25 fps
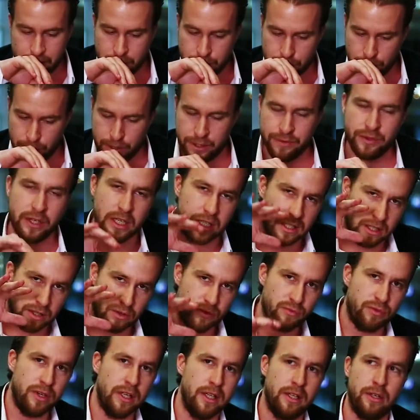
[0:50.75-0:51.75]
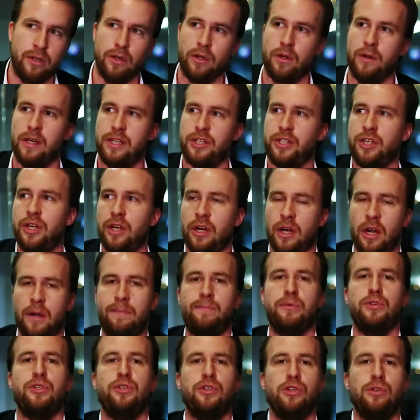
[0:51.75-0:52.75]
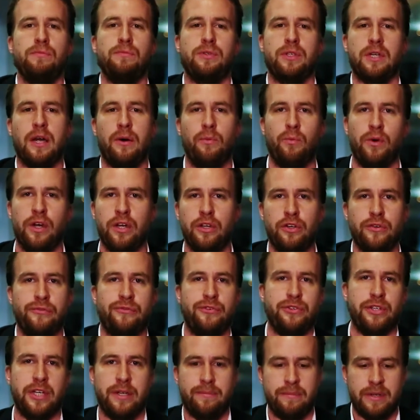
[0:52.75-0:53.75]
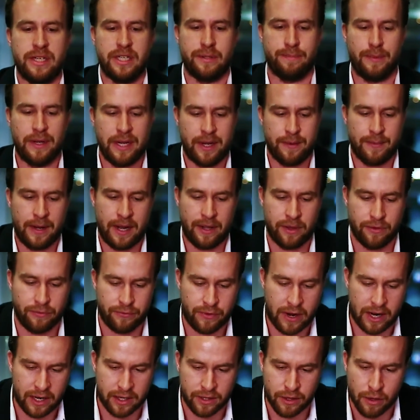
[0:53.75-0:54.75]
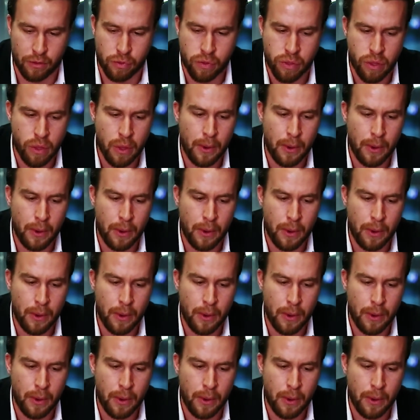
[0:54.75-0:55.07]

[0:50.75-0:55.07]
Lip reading: Jordan, this is a really good question, and I presume somewhere you've seen me speak about the fact that